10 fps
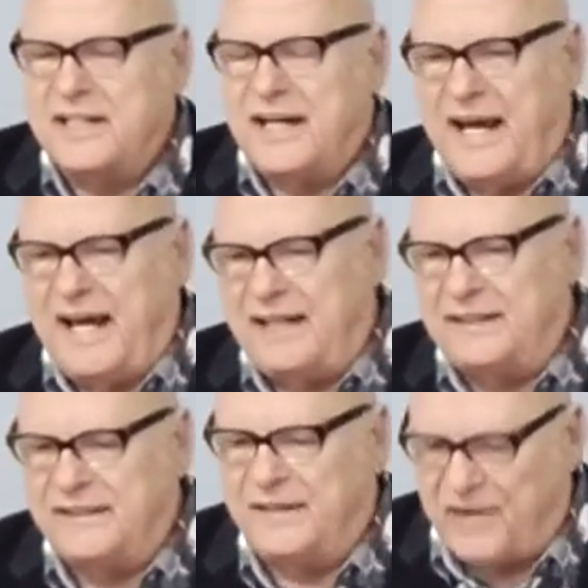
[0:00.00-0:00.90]

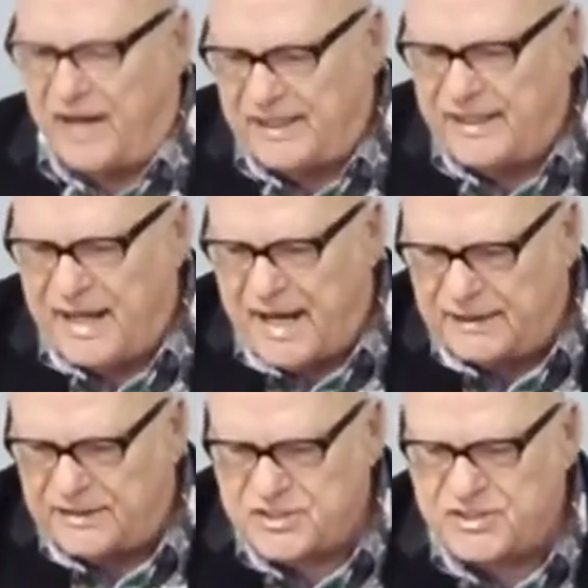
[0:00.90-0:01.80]
and finally I had
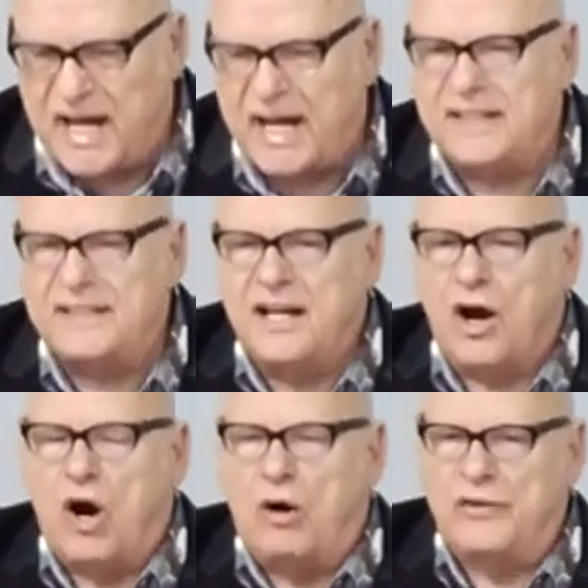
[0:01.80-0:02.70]
to sign
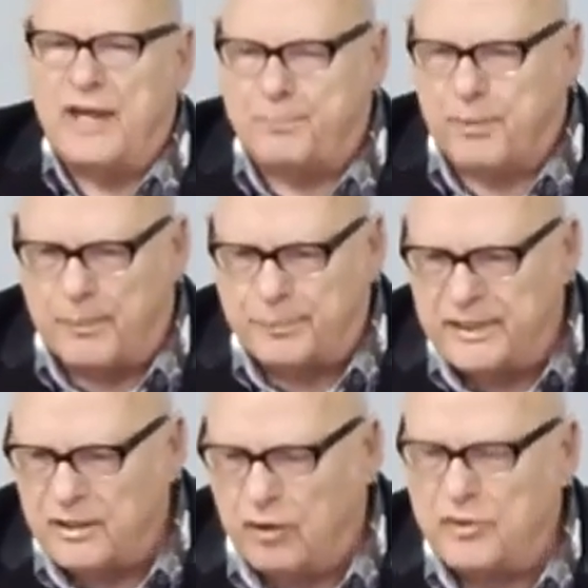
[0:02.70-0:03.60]
all that property,
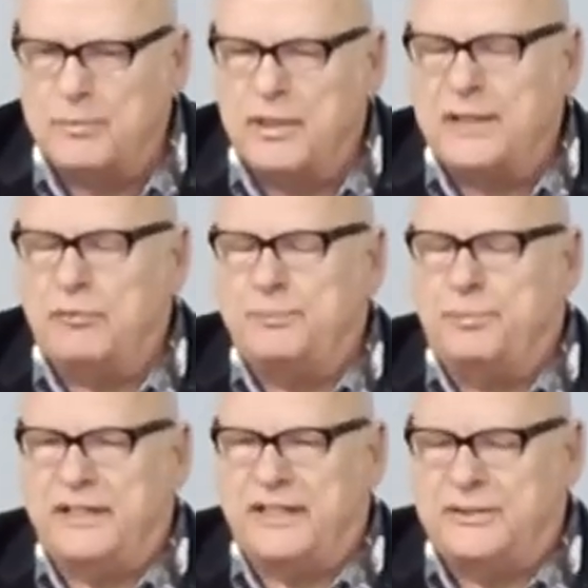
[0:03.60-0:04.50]
all the money we
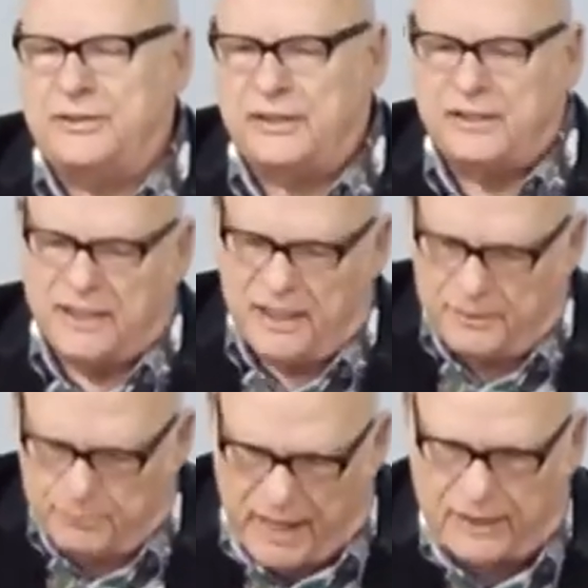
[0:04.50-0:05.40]
put into it,
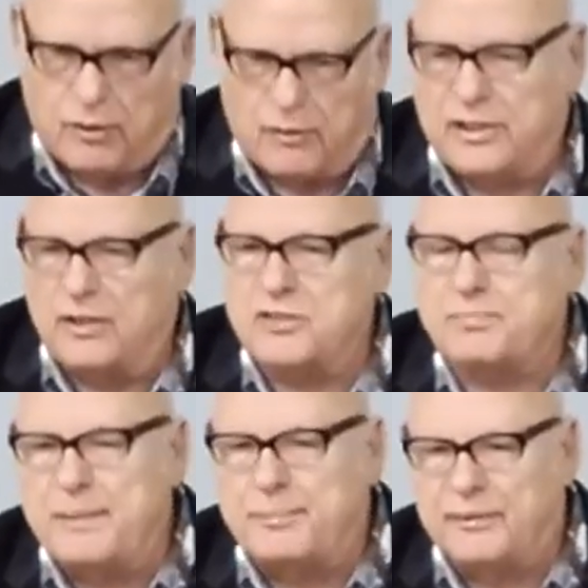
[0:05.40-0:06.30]
back over to those
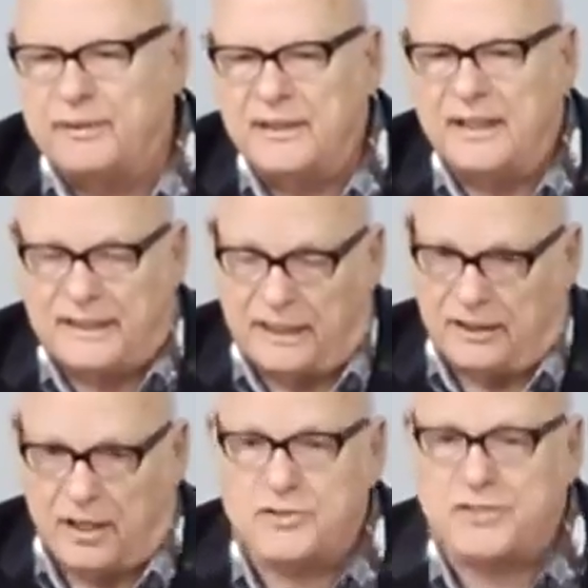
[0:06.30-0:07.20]
people, and I
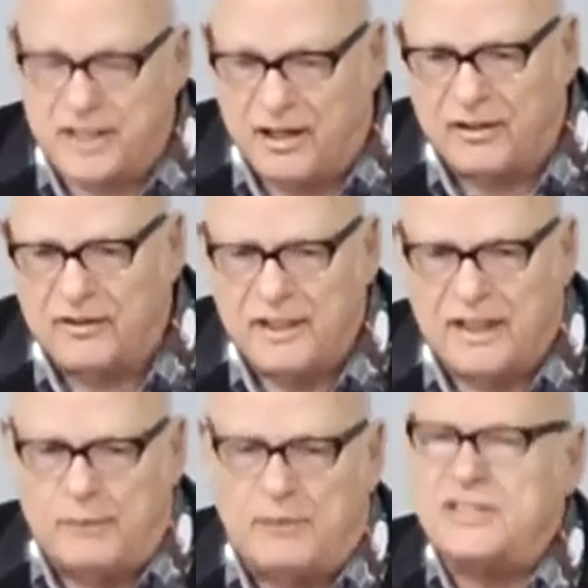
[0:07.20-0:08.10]
lost it all
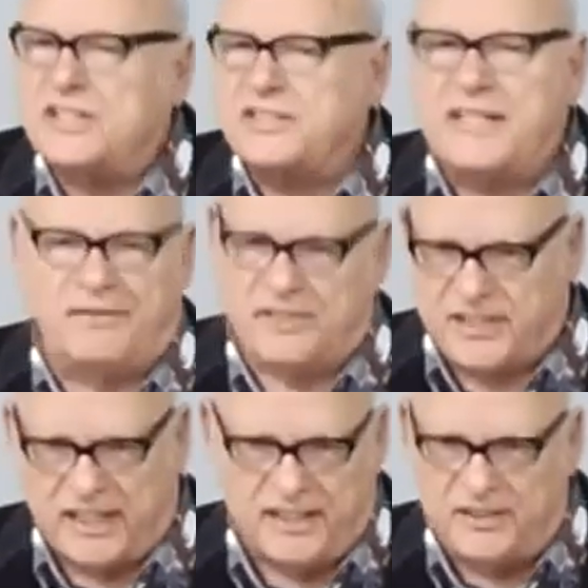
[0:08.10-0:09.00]
it was just
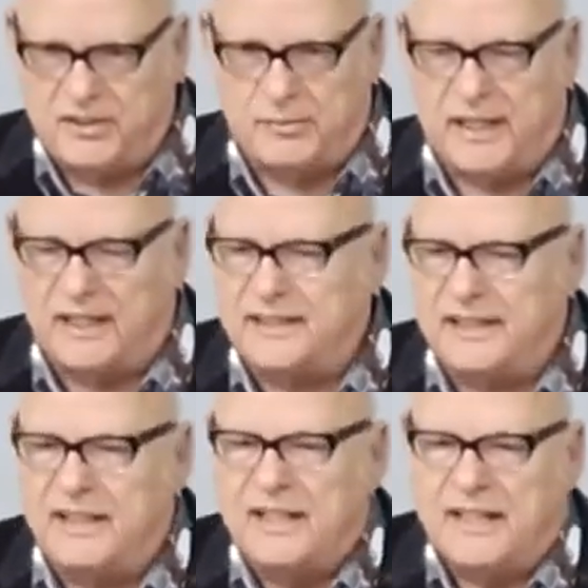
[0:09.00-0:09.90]
devastating to me. I tell
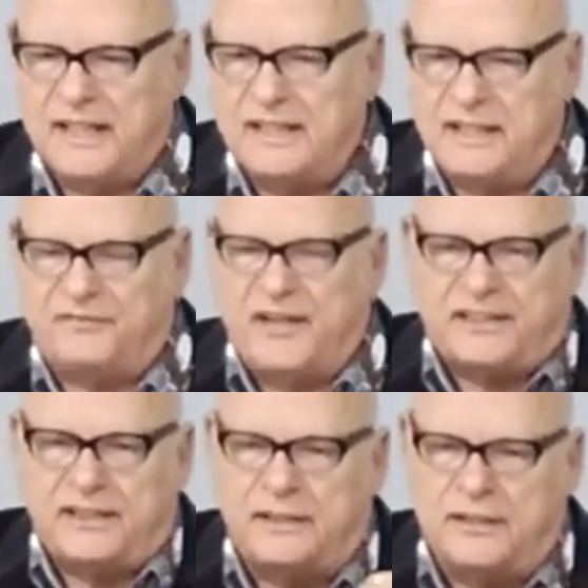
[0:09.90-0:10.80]
you, it
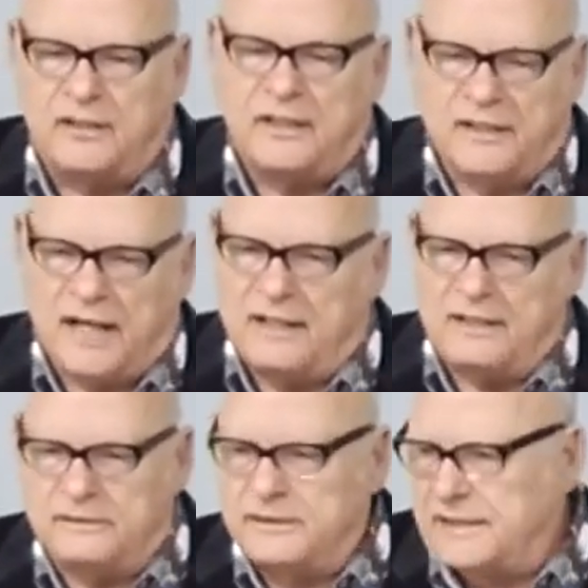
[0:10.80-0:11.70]
affected. You know,
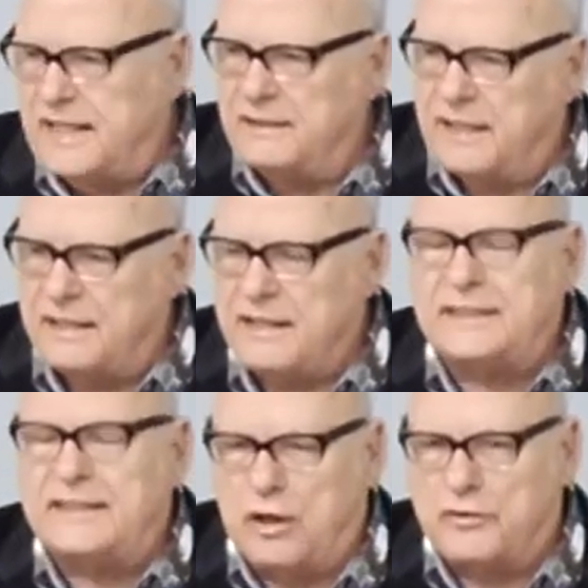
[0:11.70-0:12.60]
I I, I,
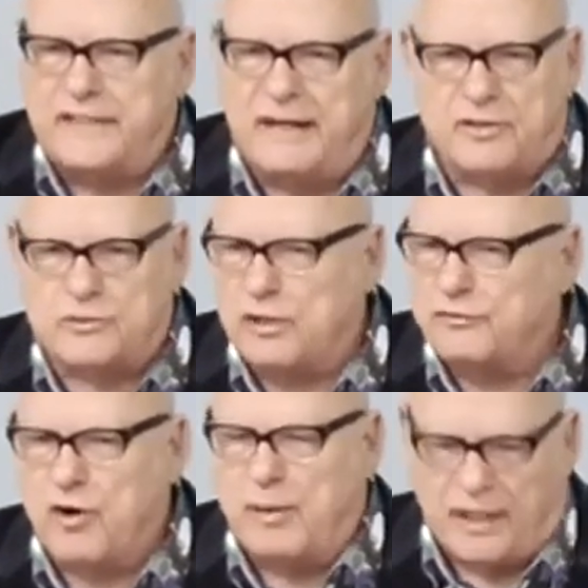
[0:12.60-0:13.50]
did all the devil's work
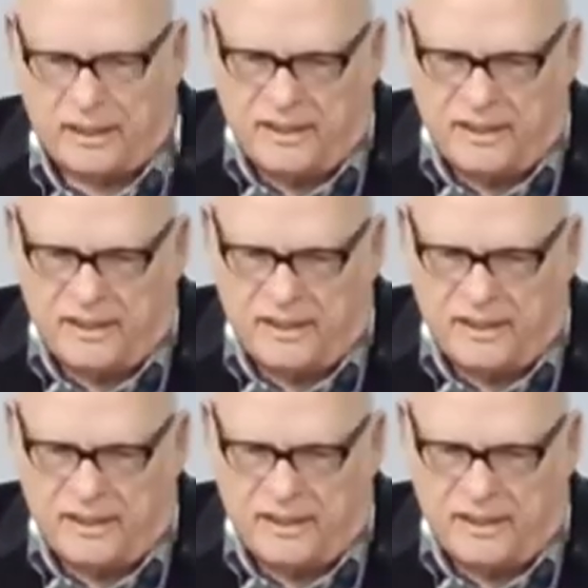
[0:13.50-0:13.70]
for him. I,